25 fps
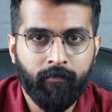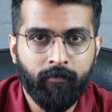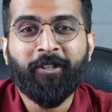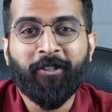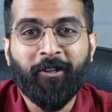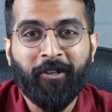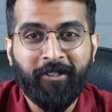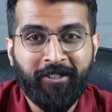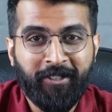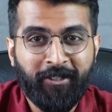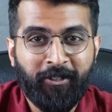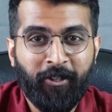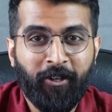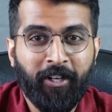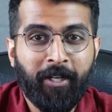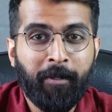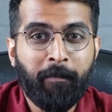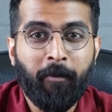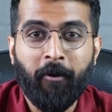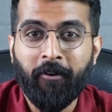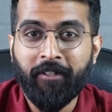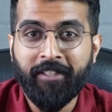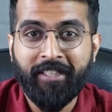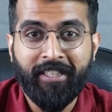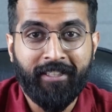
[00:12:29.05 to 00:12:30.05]
You can also
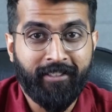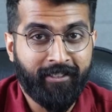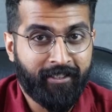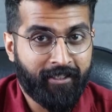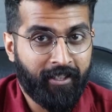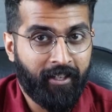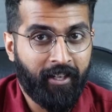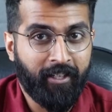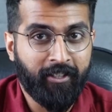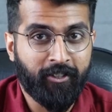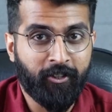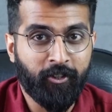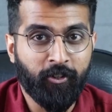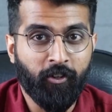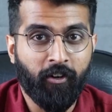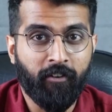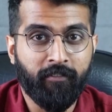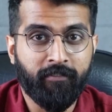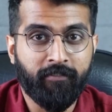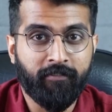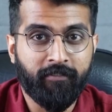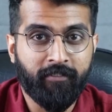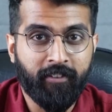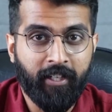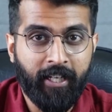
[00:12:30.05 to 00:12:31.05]
talk about the installation
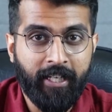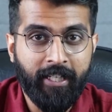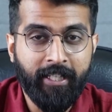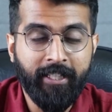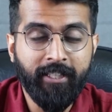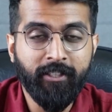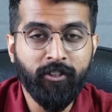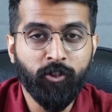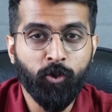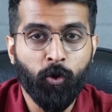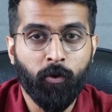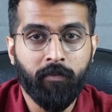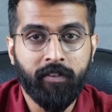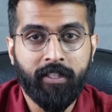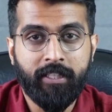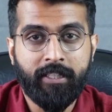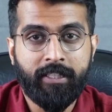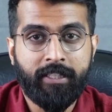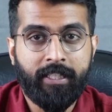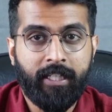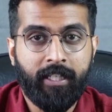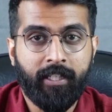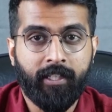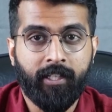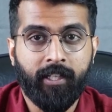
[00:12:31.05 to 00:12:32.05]
of railings over
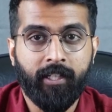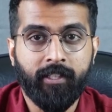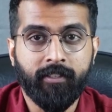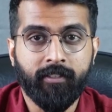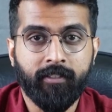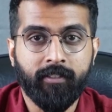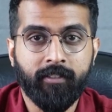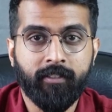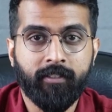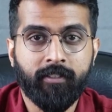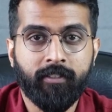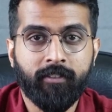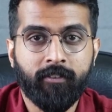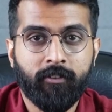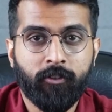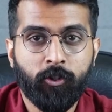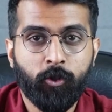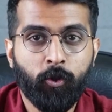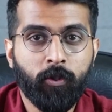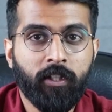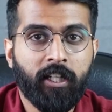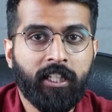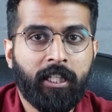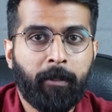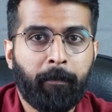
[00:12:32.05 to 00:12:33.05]
the staircases
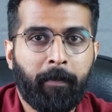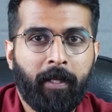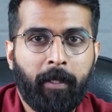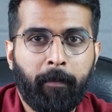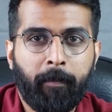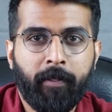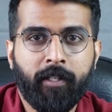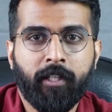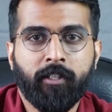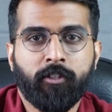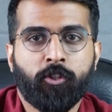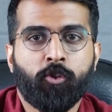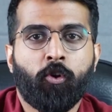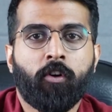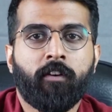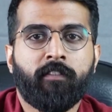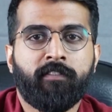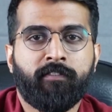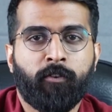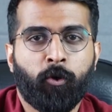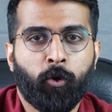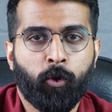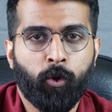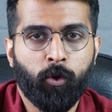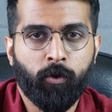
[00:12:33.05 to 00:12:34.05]
so that the baby does
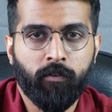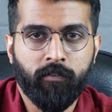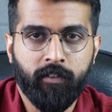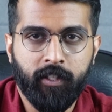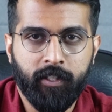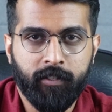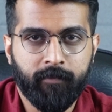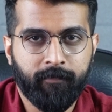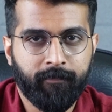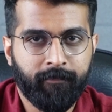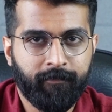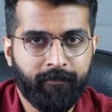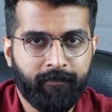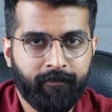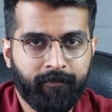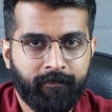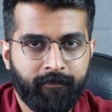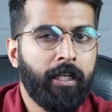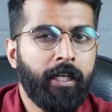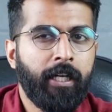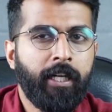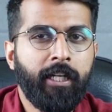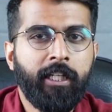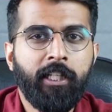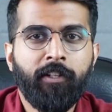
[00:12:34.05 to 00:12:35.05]
not fall over.
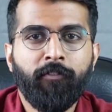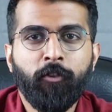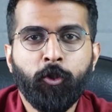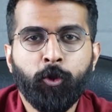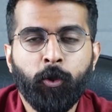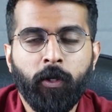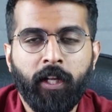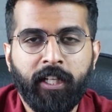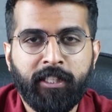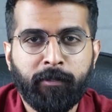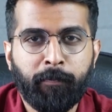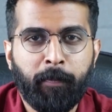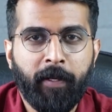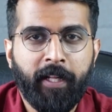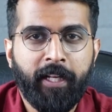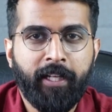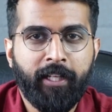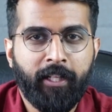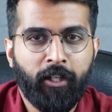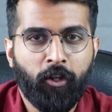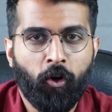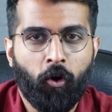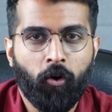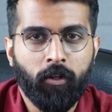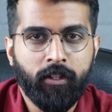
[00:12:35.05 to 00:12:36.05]
Individually
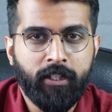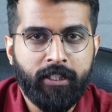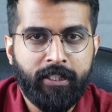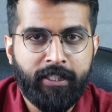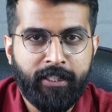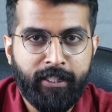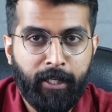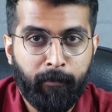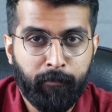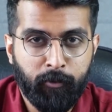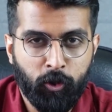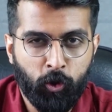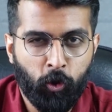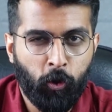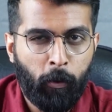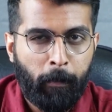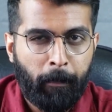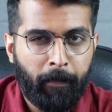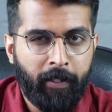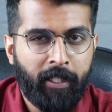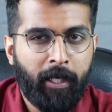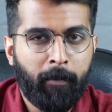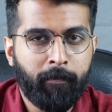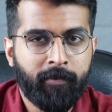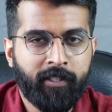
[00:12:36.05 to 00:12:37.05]
explaining all these steps
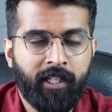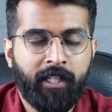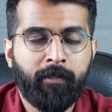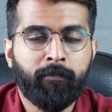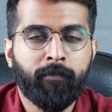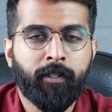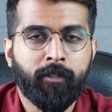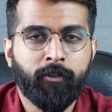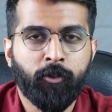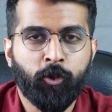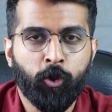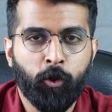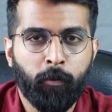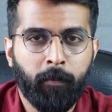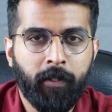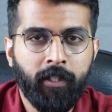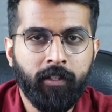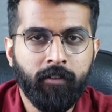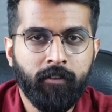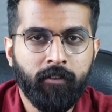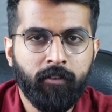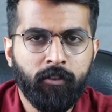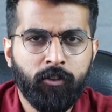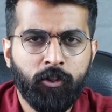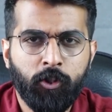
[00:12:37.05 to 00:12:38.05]
could become time
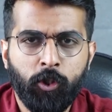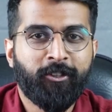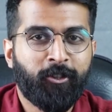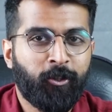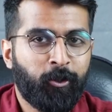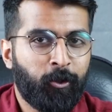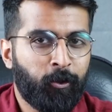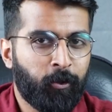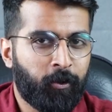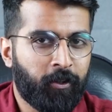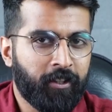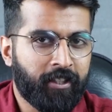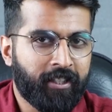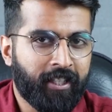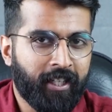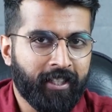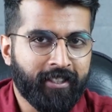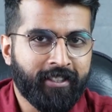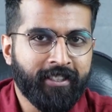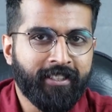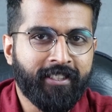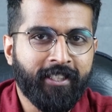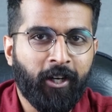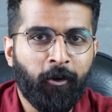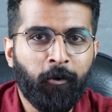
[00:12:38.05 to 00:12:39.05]
consuming, so you could
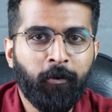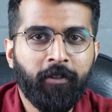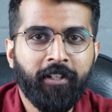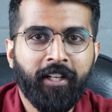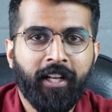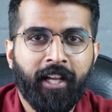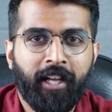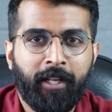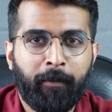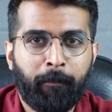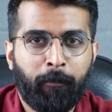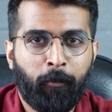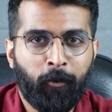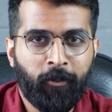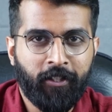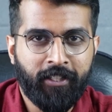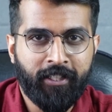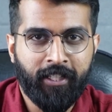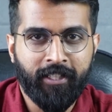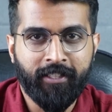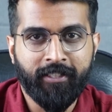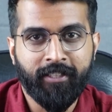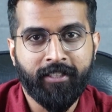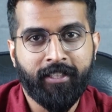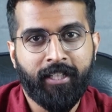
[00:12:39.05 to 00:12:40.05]
cut it down and
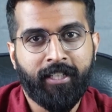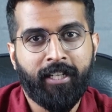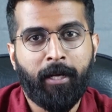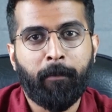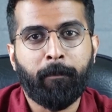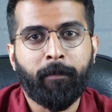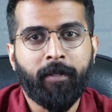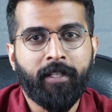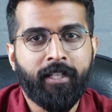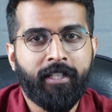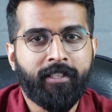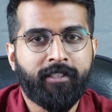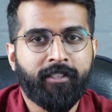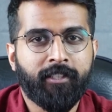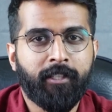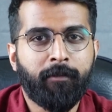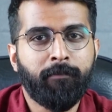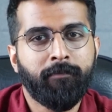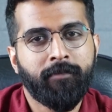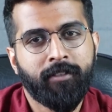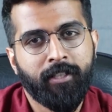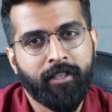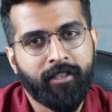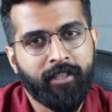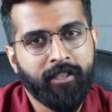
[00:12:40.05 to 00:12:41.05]
put it under an umbrella
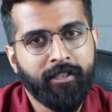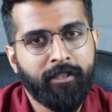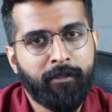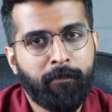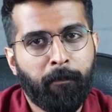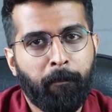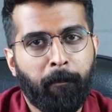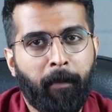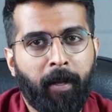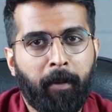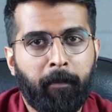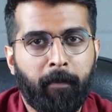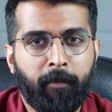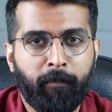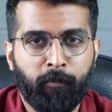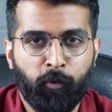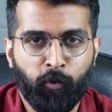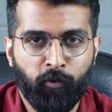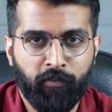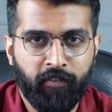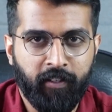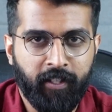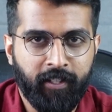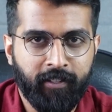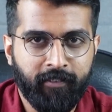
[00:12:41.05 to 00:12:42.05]
term such as baby
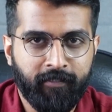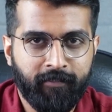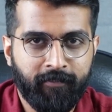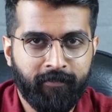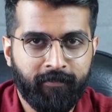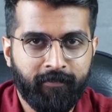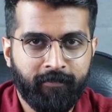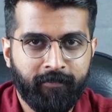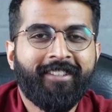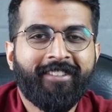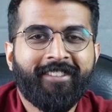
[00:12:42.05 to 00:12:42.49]
proofing.